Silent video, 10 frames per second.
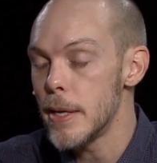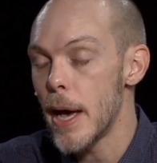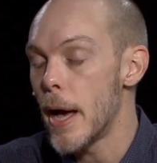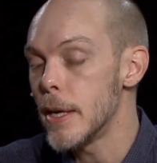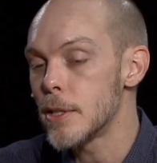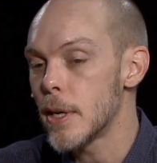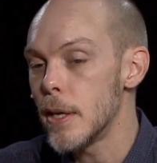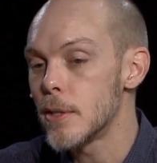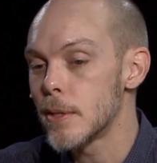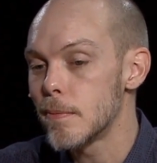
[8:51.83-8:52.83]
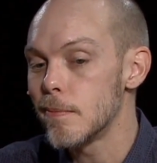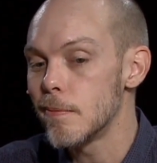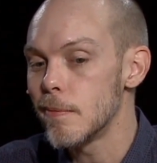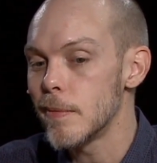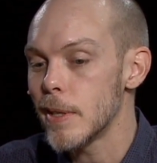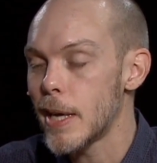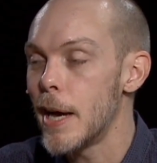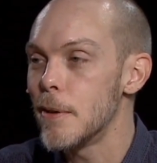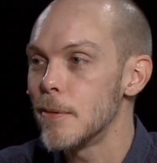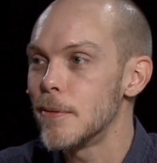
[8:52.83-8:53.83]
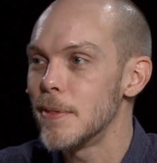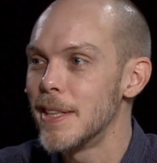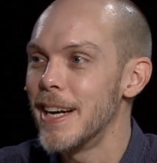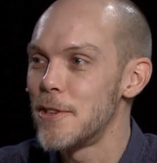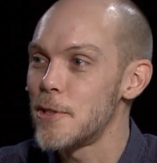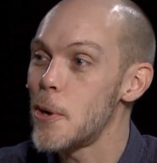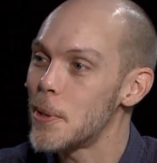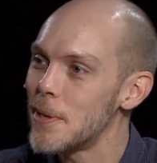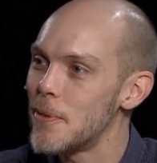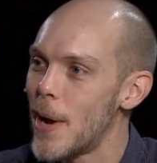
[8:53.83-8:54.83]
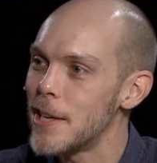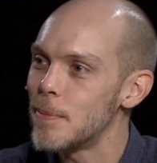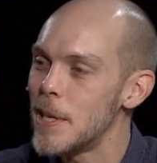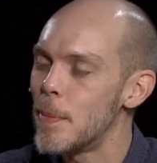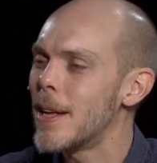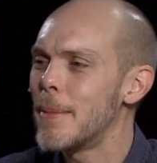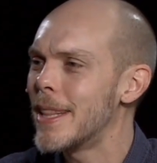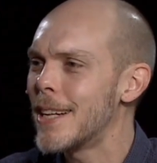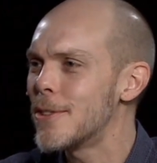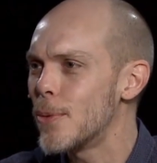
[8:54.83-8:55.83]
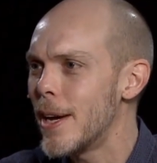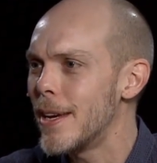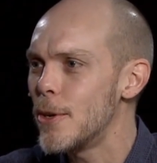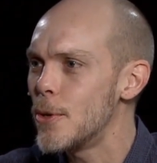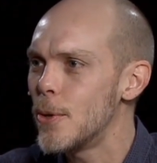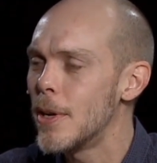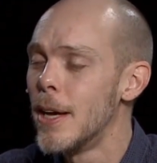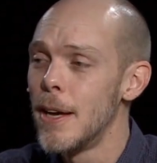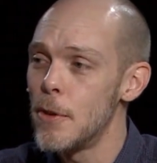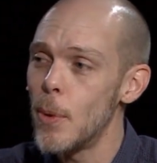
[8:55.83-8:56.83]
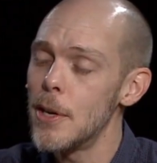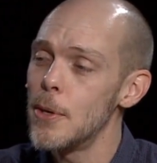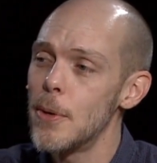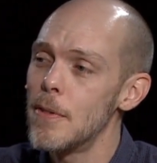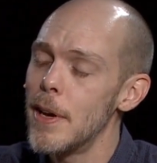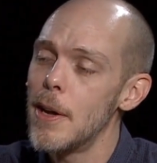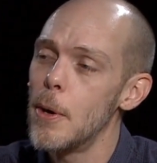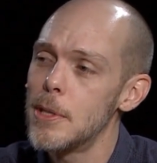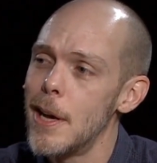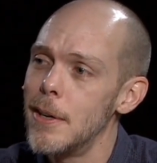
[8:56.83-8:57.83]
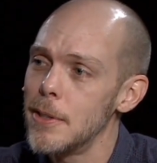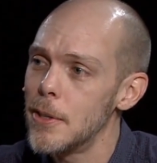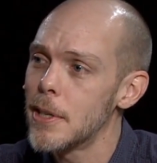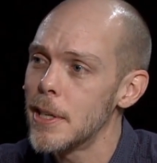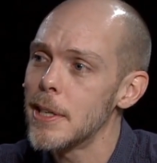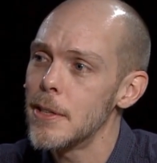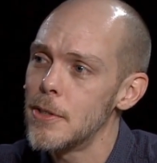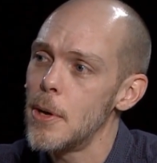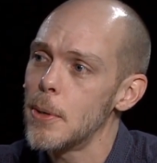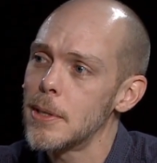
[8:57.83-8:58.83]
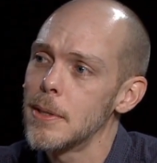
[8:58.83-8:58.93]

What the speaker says: Yeah, it's kind of a soak, if you ask me. But I mean, that's the way you do. If you want to do an event in a hotel, you're going to get soaked.